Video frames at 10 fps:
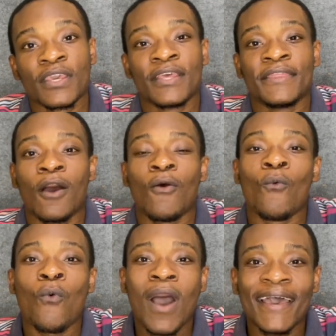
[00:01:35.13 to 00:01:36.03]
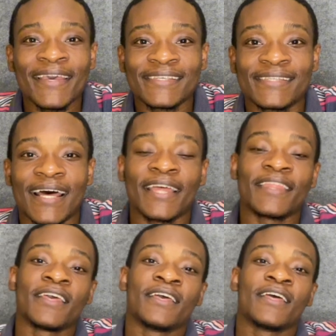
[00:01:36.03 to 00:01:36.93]
Now, why is that?
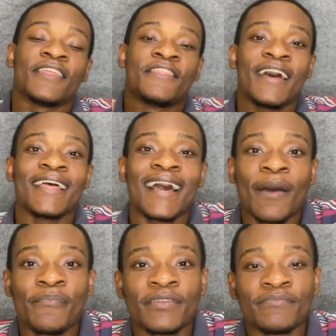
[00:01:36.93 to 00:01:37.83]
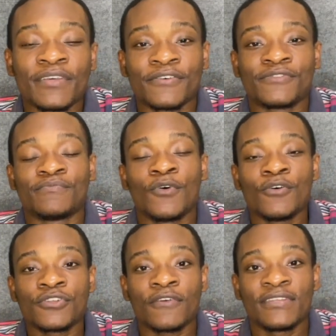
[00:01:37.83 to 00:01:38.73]
That happened because
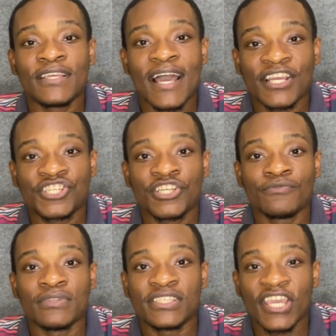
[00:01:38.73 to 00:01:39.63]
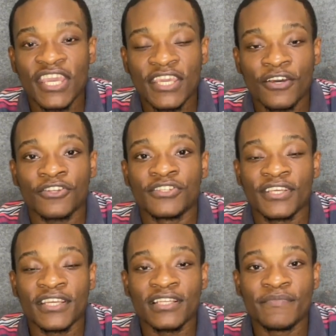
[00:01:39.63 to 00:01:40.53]
most of the action we take on a
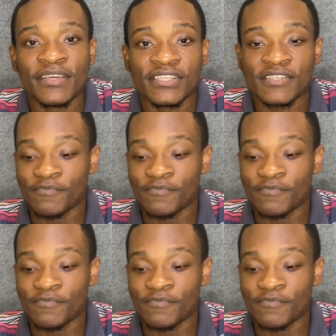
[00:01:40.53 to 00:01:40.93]
daily basis,